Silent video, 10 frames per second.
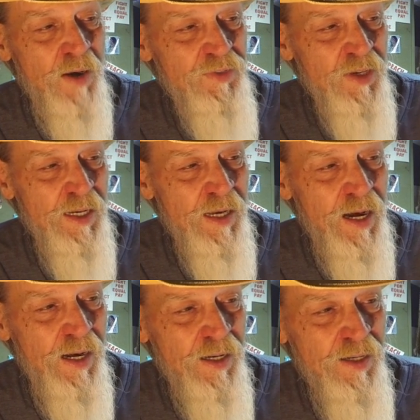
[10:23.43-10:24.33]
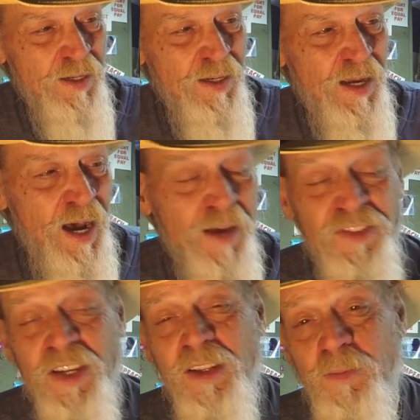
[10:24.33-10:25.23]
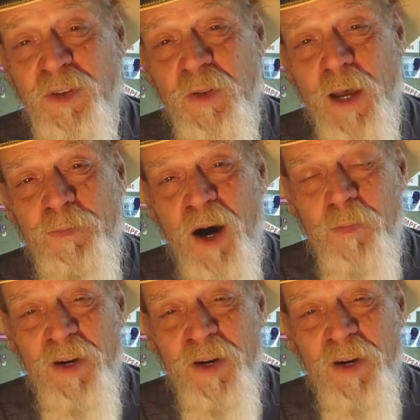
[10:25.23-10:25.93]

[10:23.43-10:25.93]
I've seen uh, I've seen them step up